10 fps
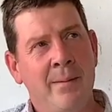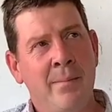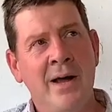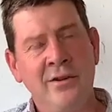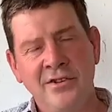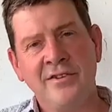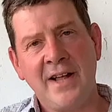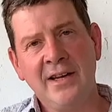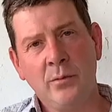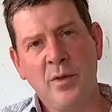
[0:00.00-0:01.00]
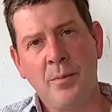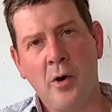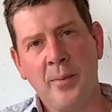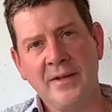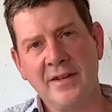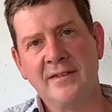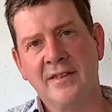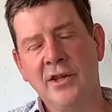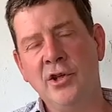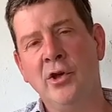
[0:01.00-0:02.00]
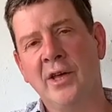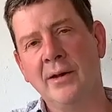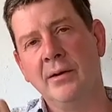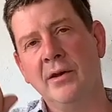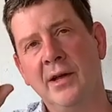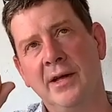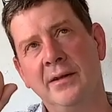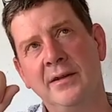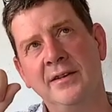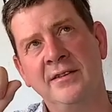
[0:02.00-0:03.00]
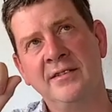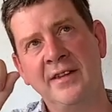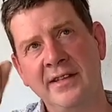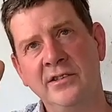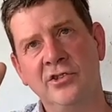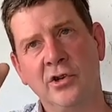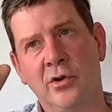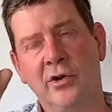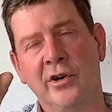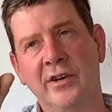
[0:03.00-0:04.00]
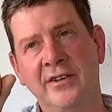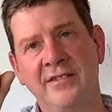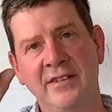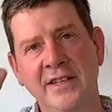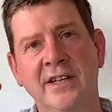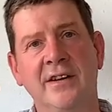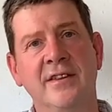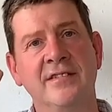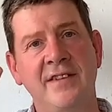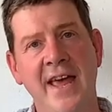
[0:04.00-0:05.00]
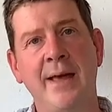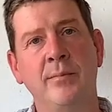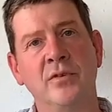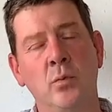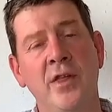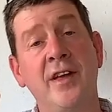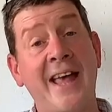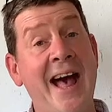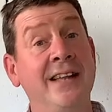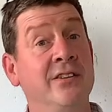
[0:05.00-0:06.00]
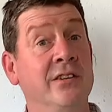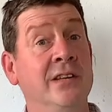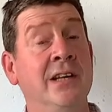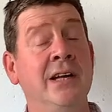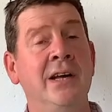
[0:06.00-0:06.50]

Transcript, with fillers: my understanding with poppies is that you can singe or sear the stems with a candle.